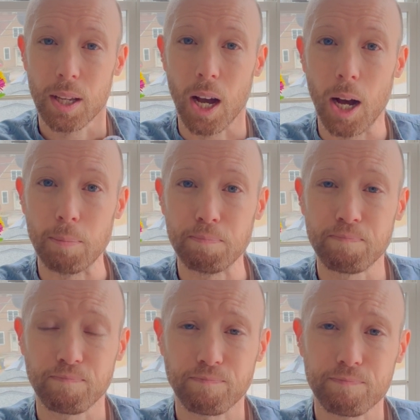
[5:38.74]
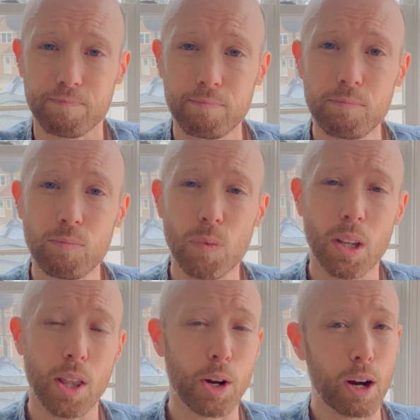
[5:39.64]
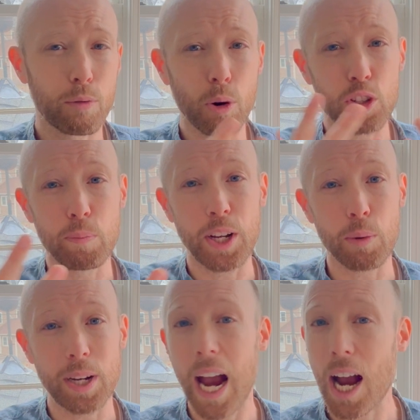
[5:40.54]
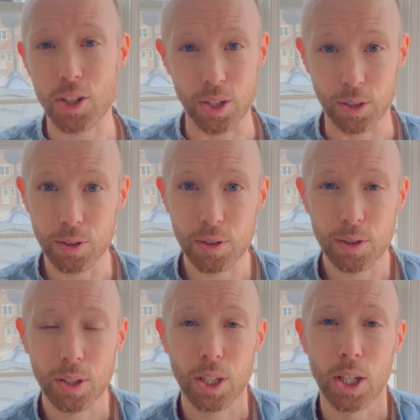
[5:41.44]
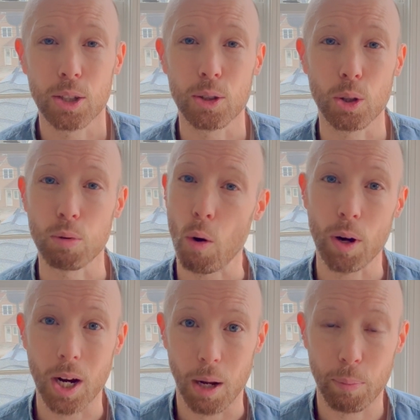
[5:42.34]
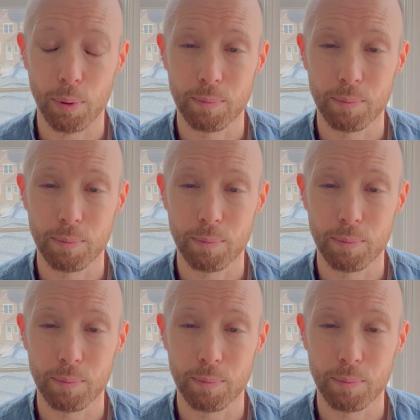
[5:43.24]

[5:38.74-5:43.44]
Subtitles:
There are, of course, many reactions to growing up,